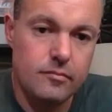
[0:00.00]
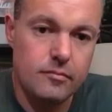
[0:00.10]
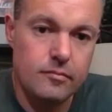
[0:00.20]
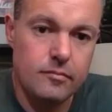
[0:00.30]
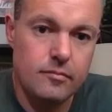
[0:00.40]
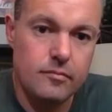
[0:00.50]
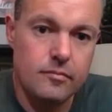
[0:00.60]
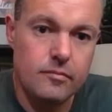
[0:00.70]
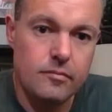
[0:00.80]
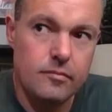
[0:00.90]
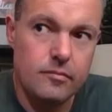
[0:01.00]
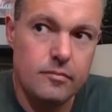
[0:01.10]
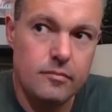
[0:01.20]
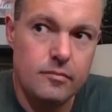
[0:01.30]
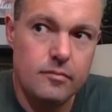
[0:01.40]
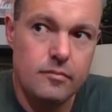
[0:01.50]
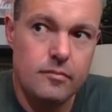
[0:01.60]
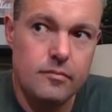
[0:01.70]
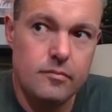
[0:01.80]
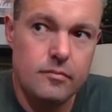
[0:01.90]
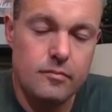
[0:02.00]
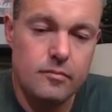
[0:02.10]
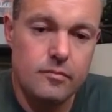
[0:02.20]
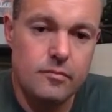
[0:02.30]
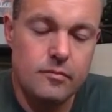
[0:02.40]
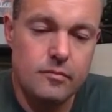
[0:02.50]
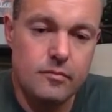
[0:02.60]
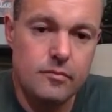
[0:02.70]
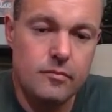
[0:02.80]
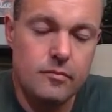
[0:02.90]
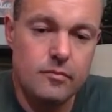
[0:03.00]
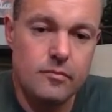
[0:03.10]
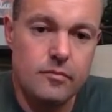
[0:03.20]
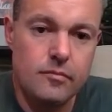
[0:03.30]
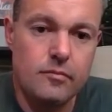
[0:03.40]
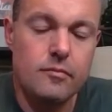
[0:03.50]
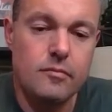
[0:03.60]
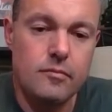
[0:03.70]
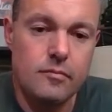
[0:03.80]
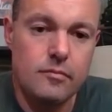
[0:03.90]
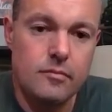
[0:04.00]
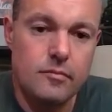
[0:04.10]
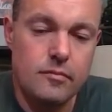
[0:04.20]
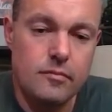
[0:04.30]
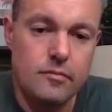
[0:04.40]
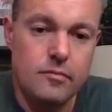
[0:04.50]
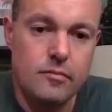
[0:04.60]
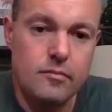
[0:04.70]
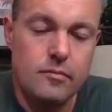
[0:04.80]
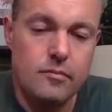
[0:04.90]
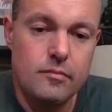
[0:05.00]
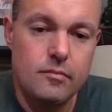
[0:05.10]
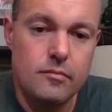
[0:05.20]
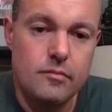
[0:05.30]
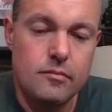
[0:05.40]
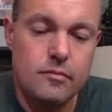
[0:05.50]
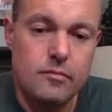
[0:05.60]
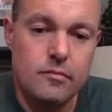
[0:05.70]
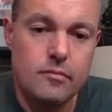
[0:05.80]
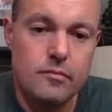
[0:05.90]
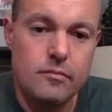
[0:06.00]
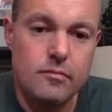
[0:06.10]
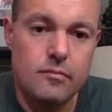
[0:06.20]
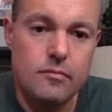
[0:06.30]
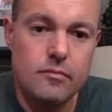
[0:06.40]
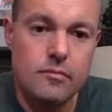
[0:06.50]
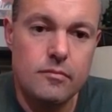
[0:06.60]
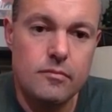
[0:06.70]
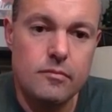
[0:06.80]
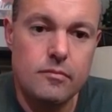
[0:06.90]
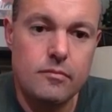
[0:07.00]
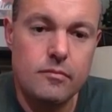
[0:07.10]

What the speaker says: The person shown says nothing.